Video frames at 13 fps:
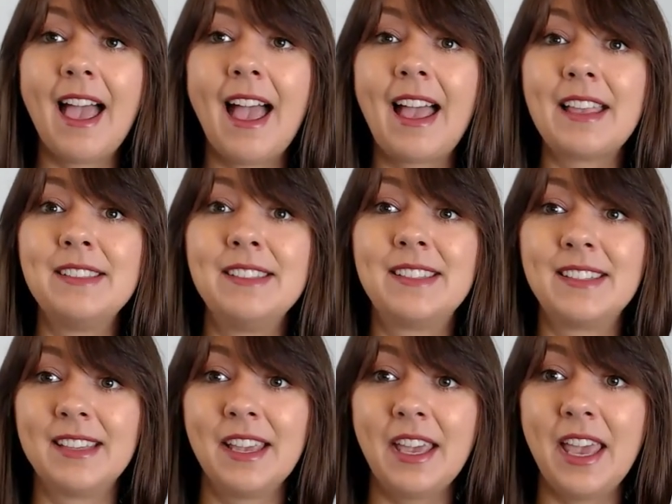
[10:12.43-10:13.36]
And
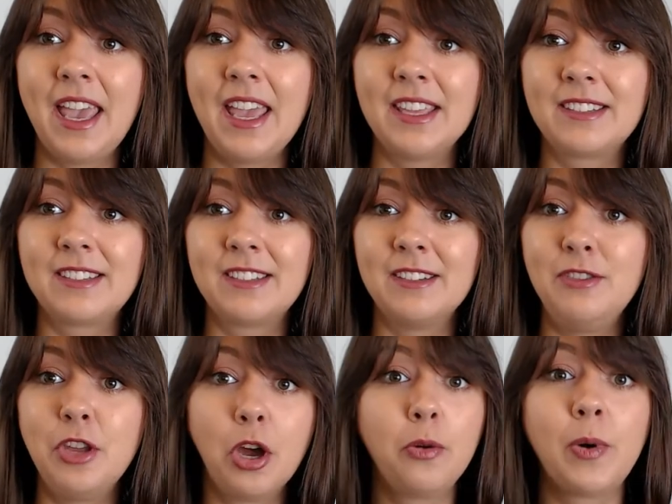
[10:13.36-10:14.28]
it's
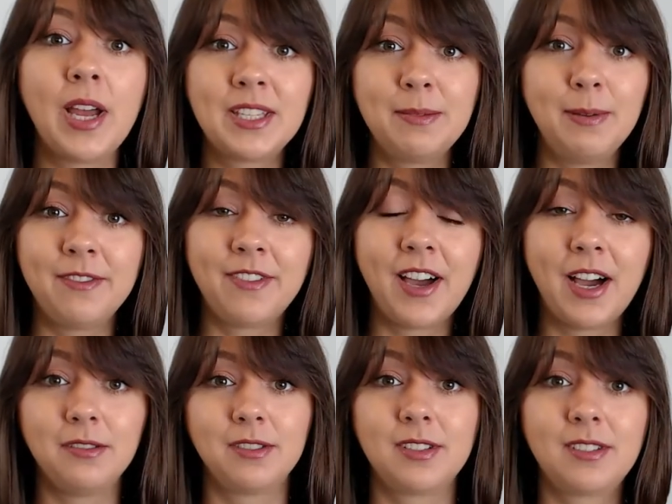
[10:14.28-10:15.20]
nowhere to be
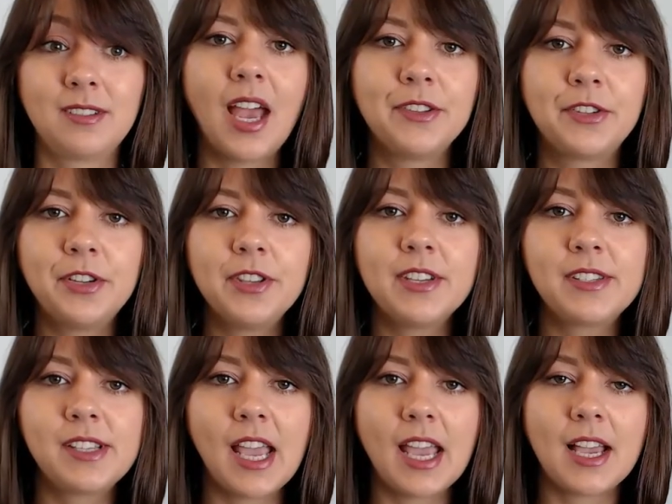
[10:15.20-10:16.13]
found. And to this
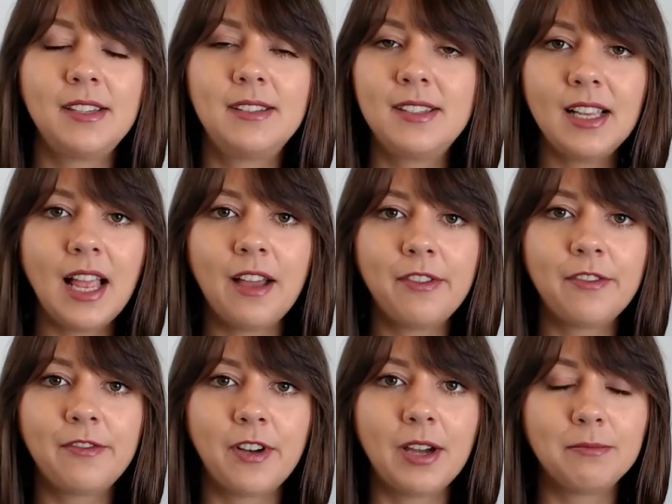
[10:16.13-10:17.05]
day, I still haven't
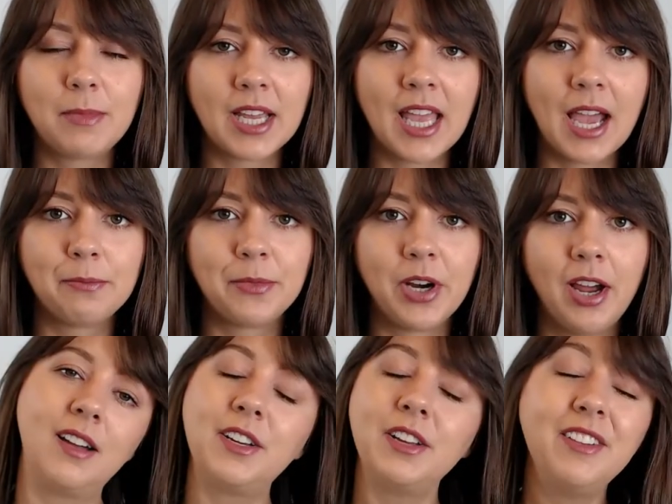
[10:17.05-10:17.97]
found my camera. I
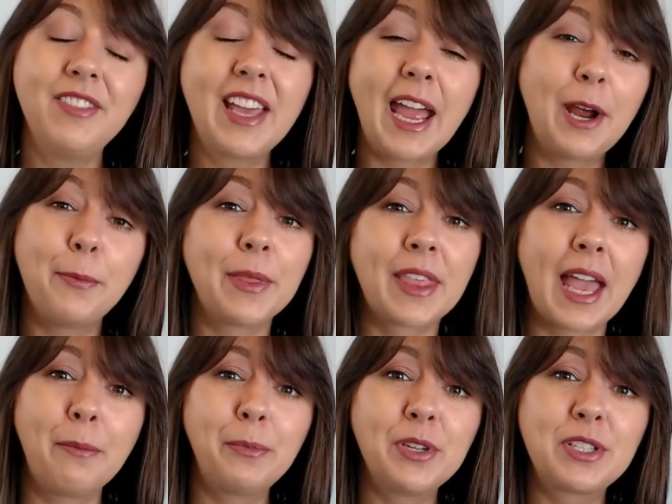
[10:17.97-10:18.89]
don't even care about the
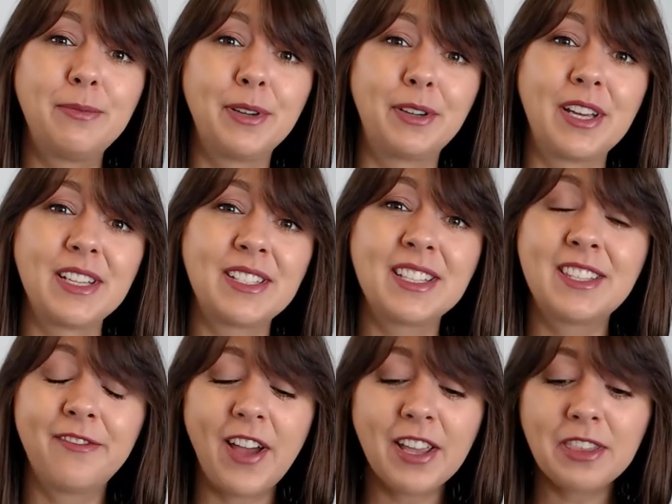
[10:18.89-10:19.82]
camera, to be honest. It's the
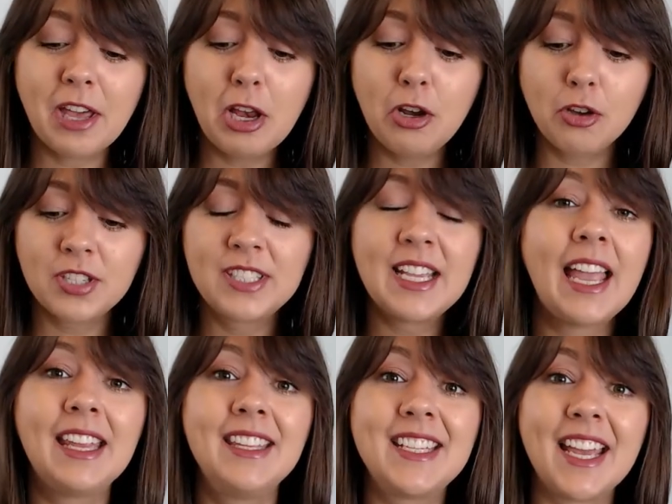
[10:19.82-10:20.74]
fact that I lost
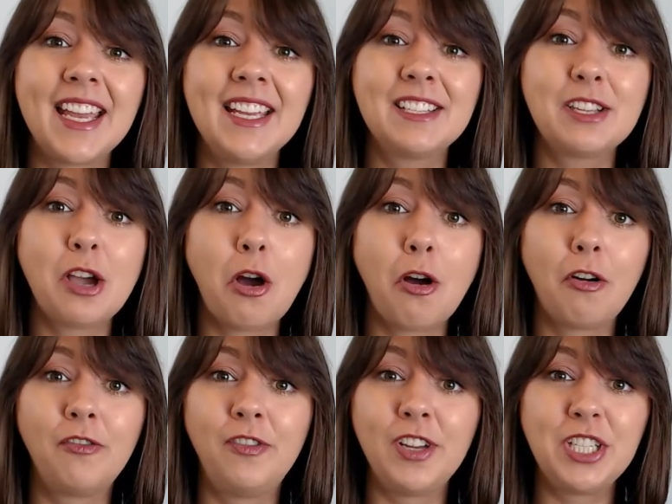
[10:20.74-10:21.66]
10 days of
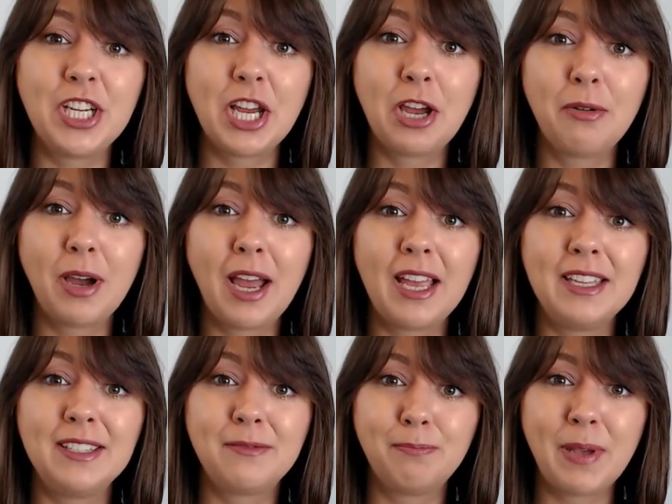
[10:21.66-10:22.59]
video
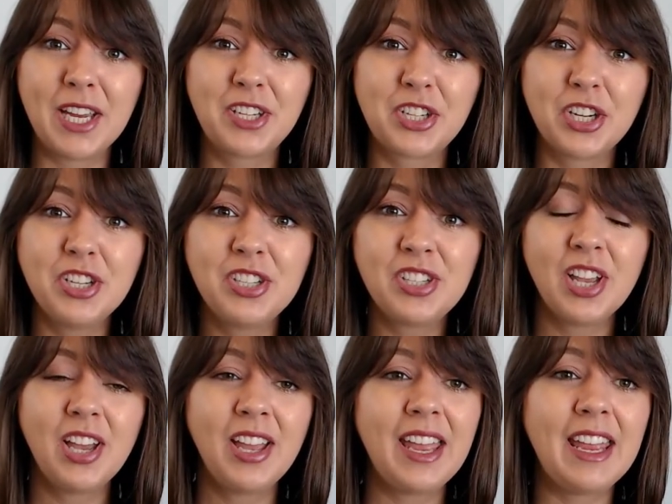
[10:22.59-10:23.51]
and pictures,
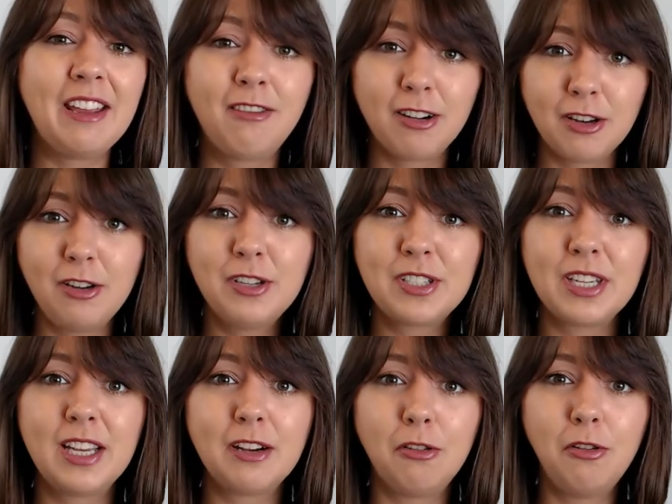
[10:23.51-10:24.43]

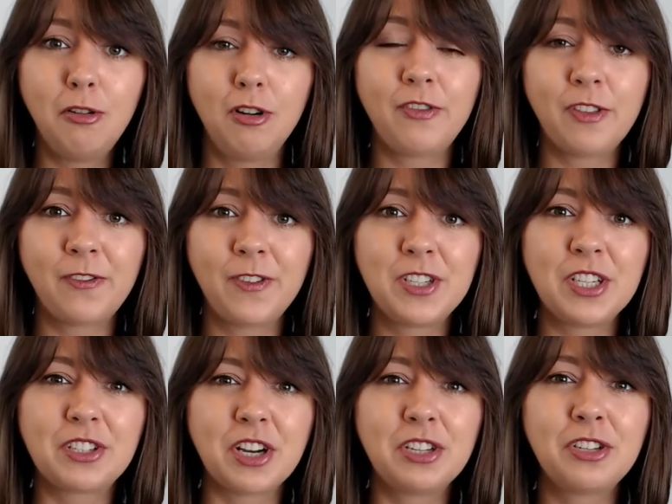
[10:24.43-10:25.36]
including all of the footage
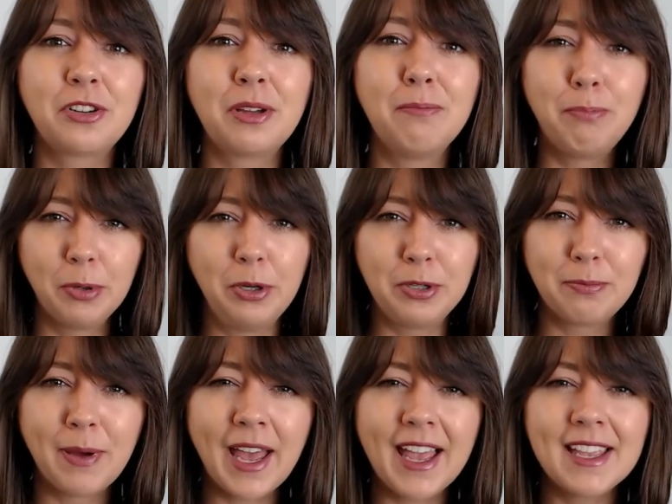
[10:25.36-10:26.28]
I took in
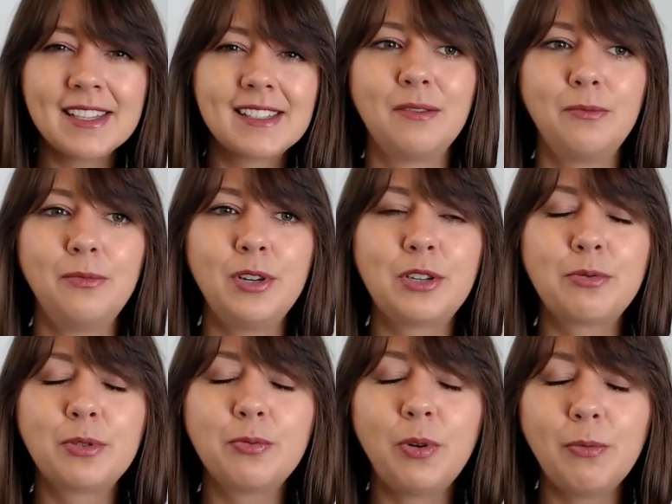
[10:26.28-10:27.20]
Budapest, which was
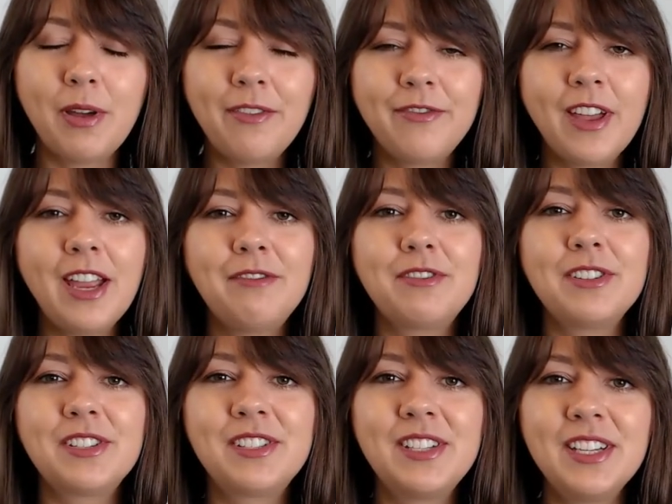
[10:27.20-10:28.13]
one of my favorite
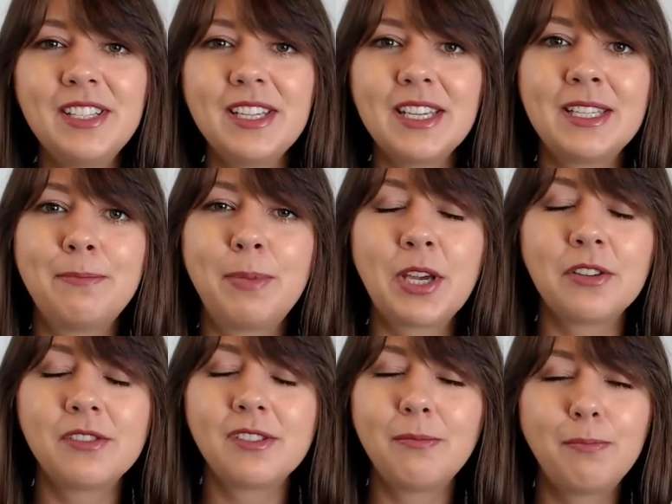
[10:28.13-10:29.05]
cities because
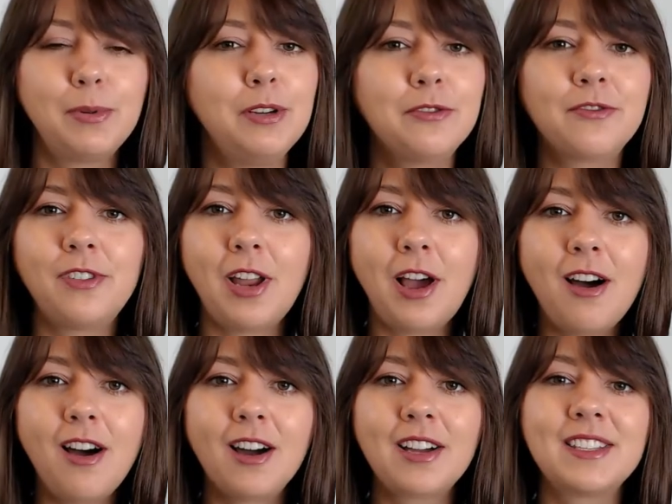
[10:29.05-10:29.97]
of the beautiful
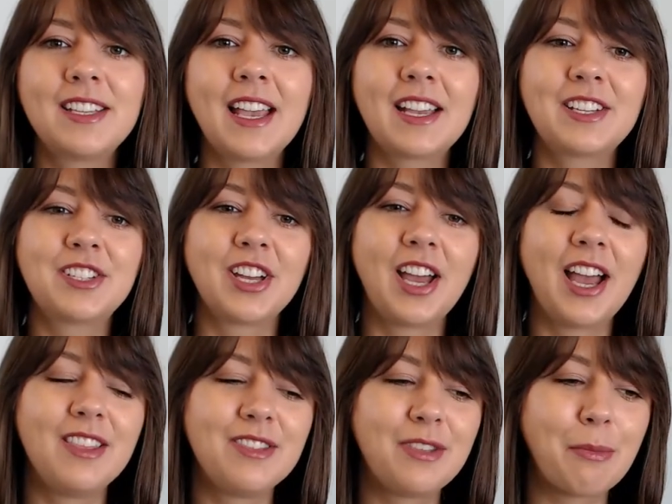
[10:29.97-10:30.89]
architecture
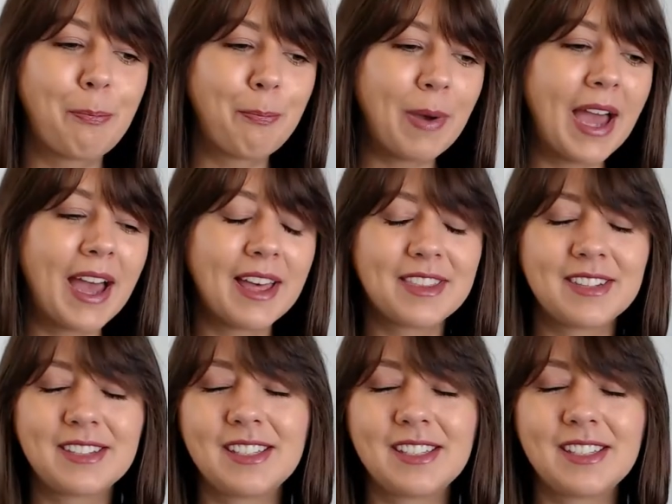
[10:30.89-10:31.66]
and the baths.